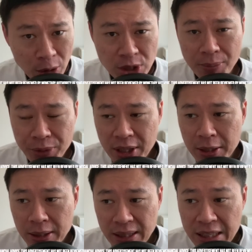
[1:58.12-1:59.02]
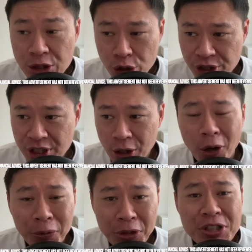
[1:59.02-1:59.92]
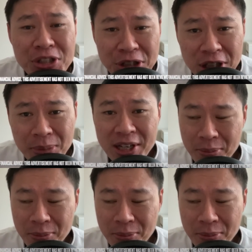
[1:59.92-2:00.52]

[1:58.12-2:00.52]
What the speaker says: something interesting or disturbing